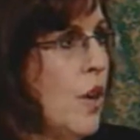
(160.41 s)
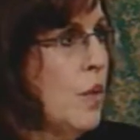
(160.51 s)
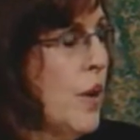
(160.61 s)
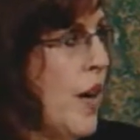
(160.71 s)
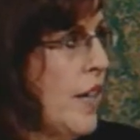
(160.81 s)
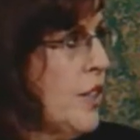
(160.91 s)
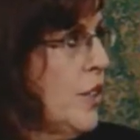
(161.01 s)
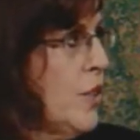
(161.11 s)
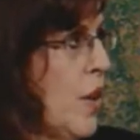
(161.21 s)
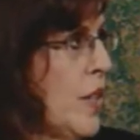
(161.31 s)
we're
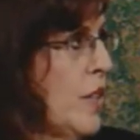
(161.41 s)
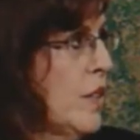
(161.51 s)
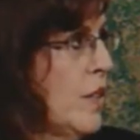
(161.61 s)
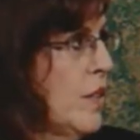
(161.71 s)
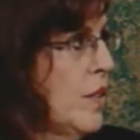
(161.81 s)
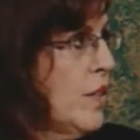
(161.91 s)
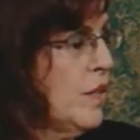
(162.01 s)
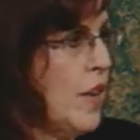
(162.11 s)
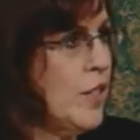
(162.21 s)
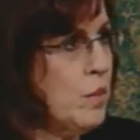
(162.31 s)
actually talking to the
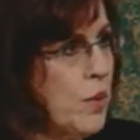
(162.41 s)
vice